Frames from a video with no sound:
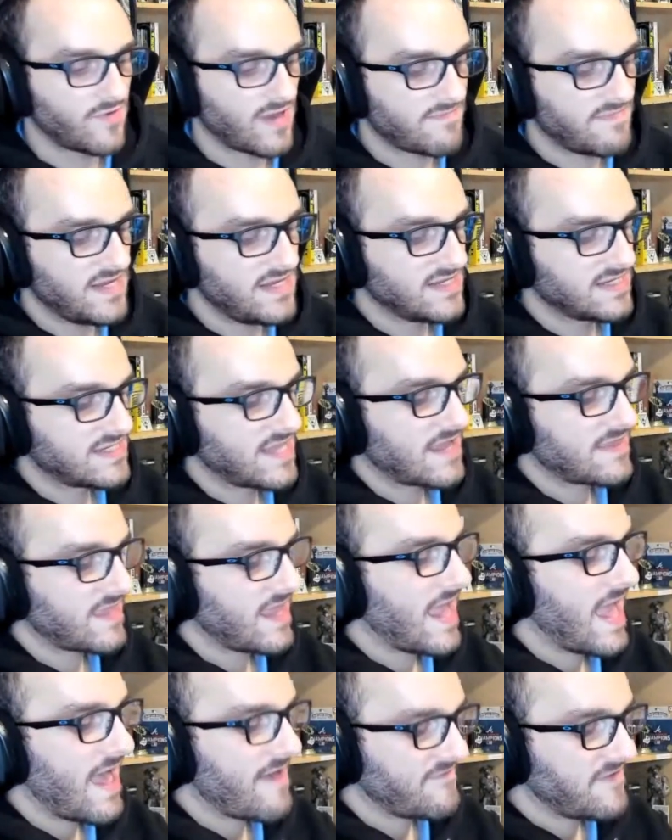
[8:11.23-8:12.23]
What I mean is that
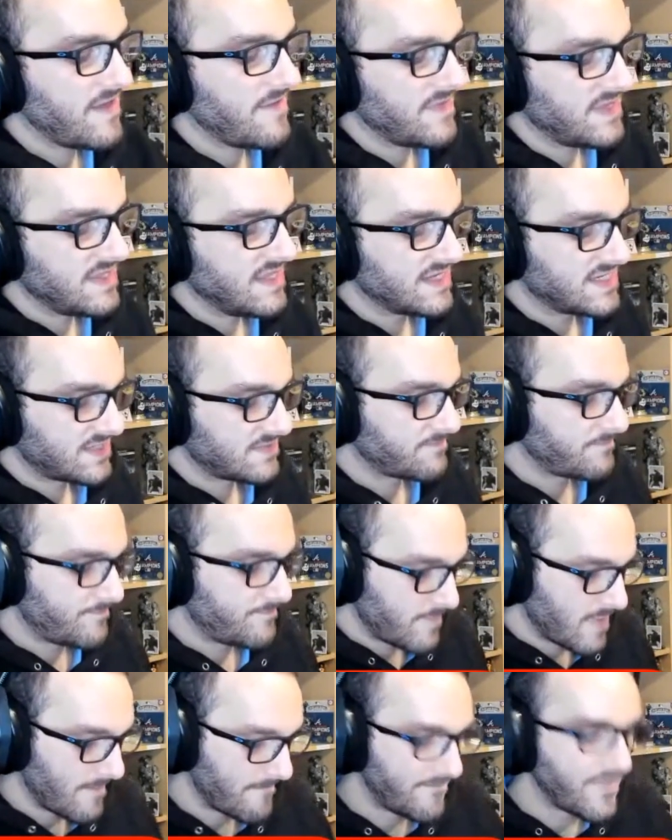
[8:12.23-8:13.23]
they have him in this
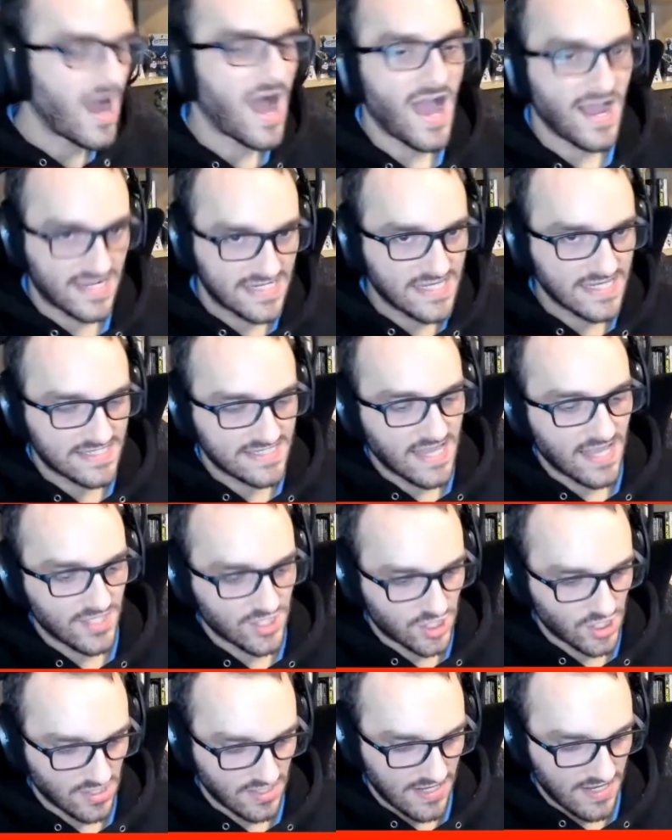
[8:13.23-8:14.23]
box
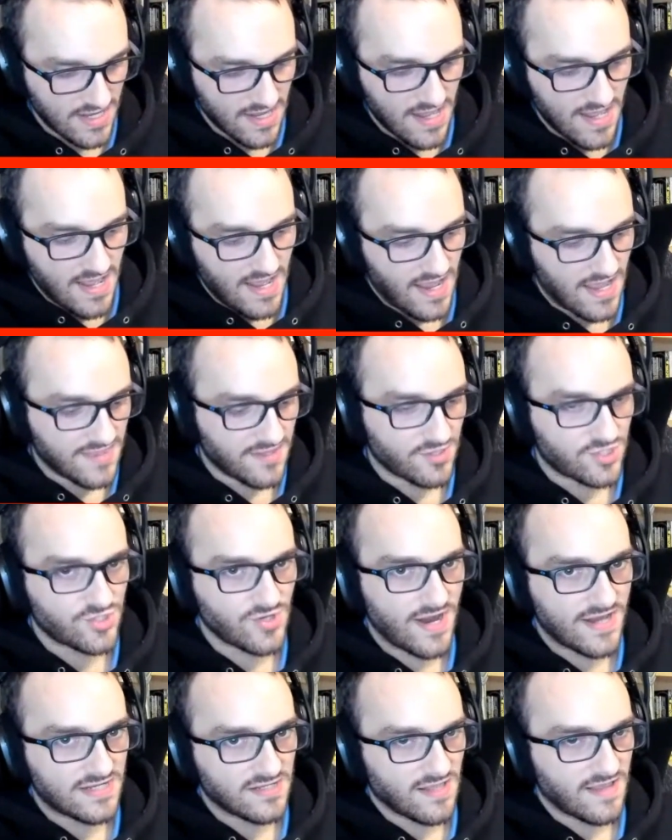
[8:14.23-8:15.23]
essentially, and they're
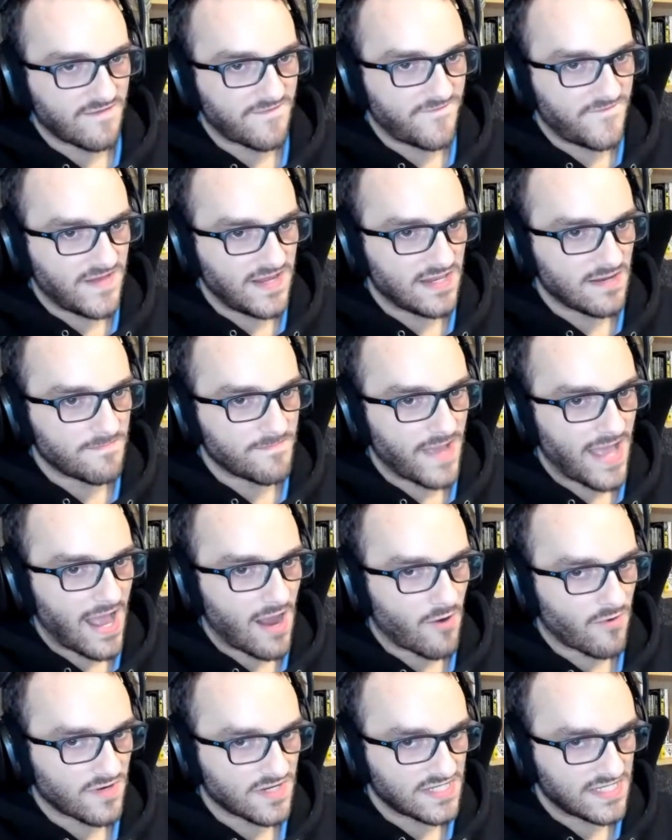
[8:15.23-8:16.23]
trying to like feed him
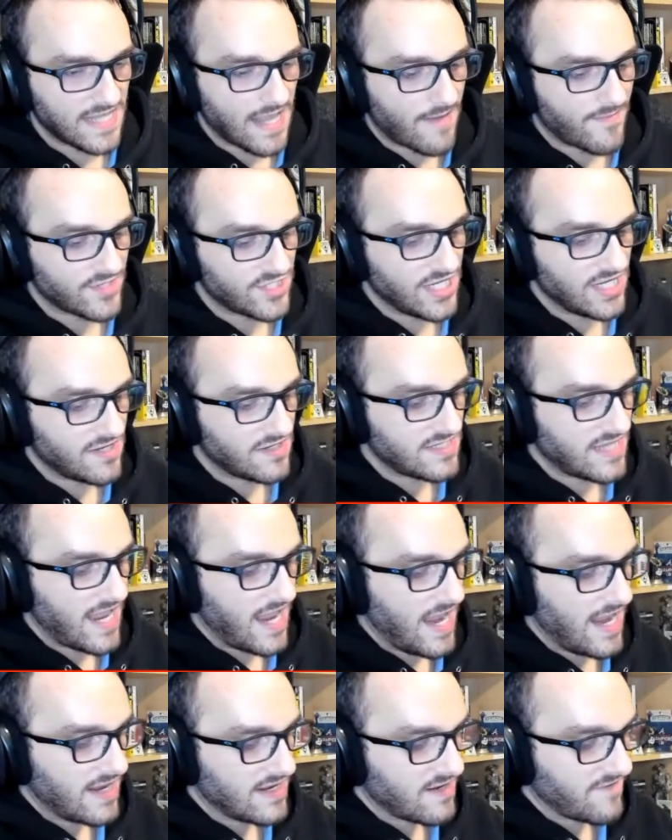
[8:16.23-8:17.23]
power to see how much he could
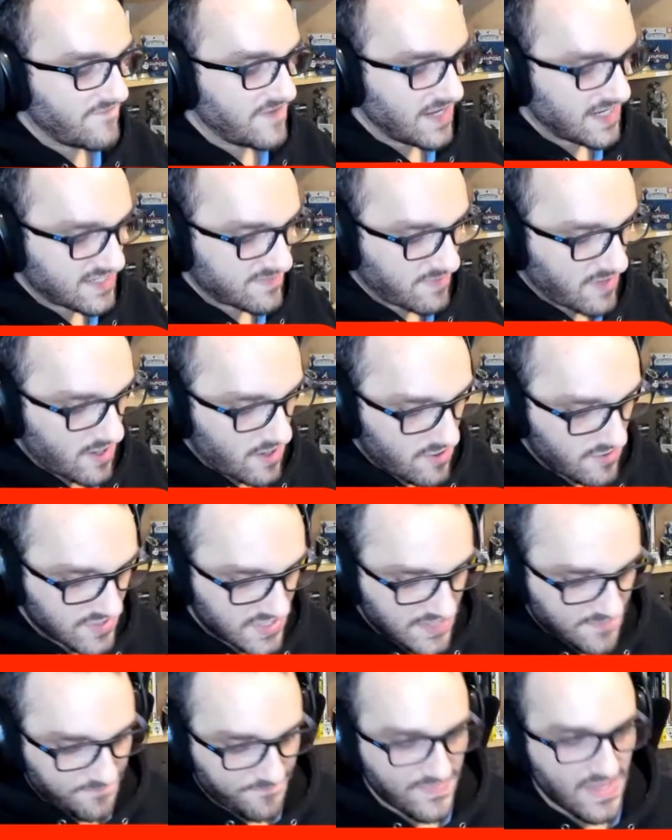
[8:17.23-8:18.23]
take, and if he
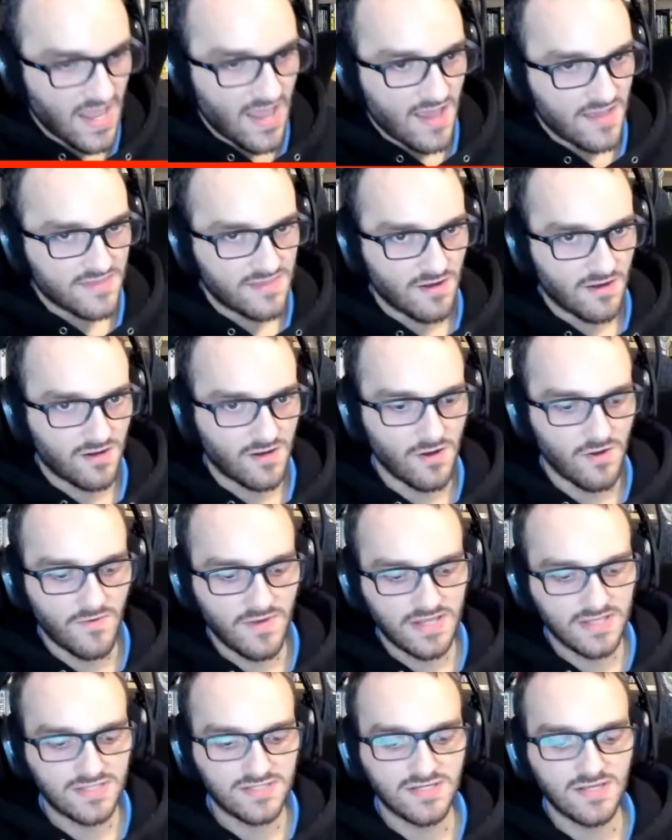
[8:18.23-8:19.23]
explodes, they're
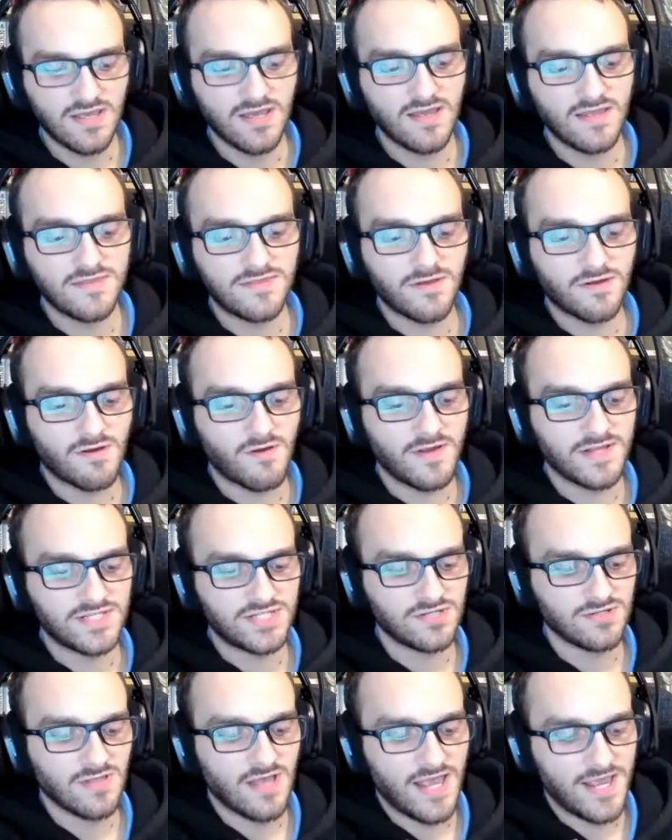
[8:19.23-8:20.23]
going
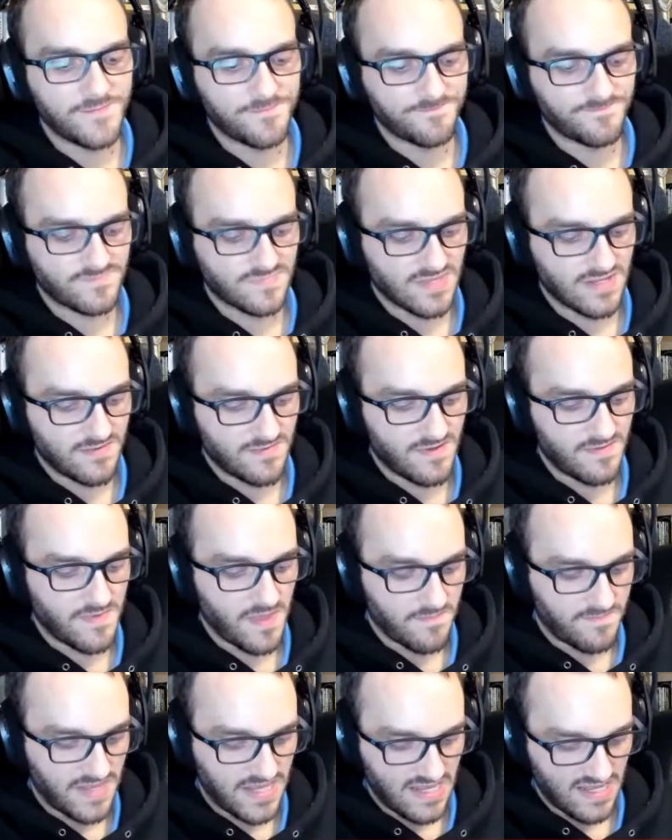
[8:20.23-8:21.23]
to like
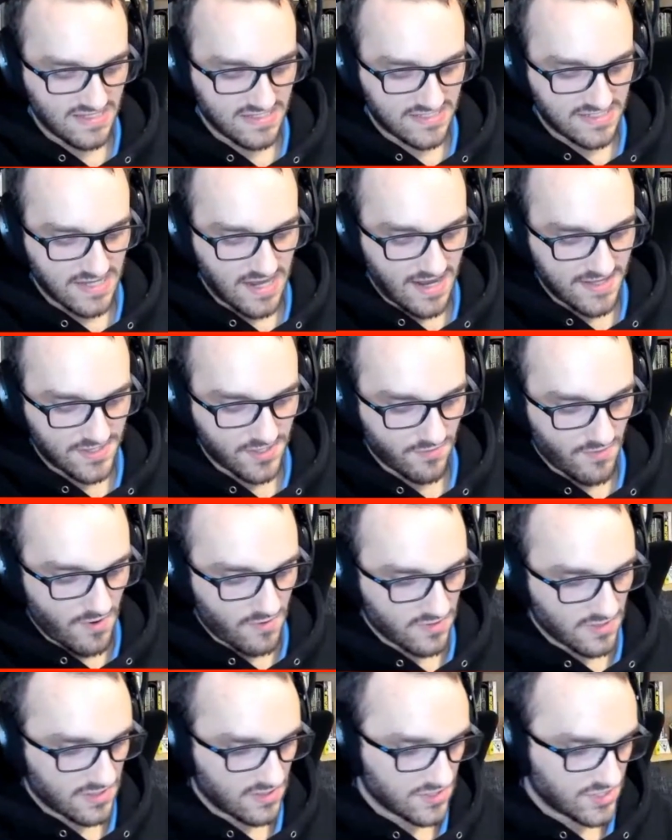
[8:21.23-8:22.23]
be inside their
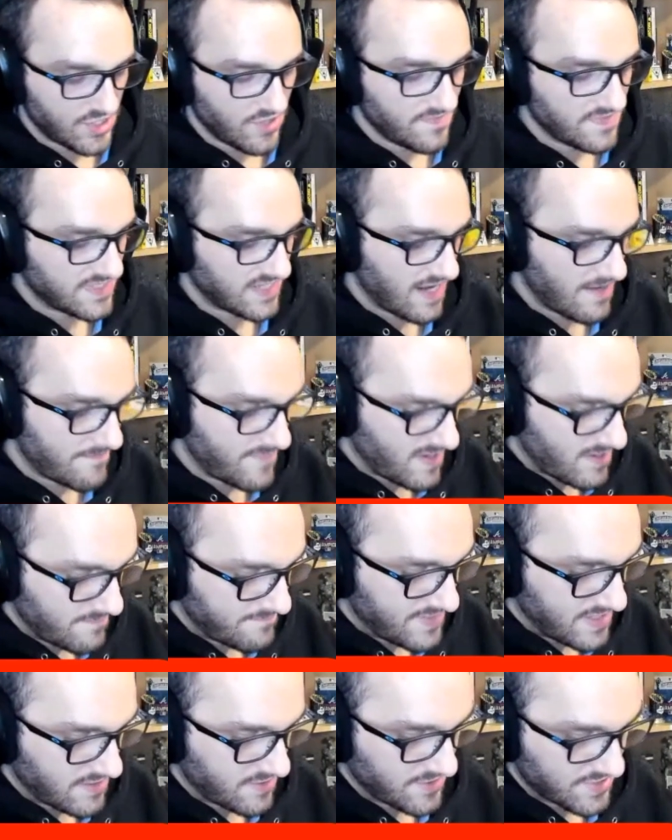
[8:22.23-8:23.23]
own little doomsday
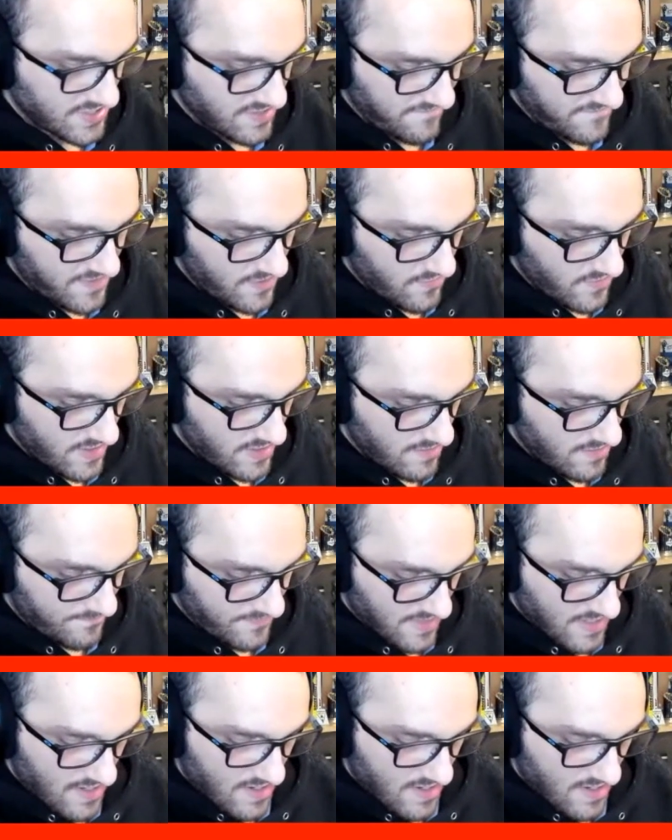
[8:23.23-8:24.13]
bunkers, if you will.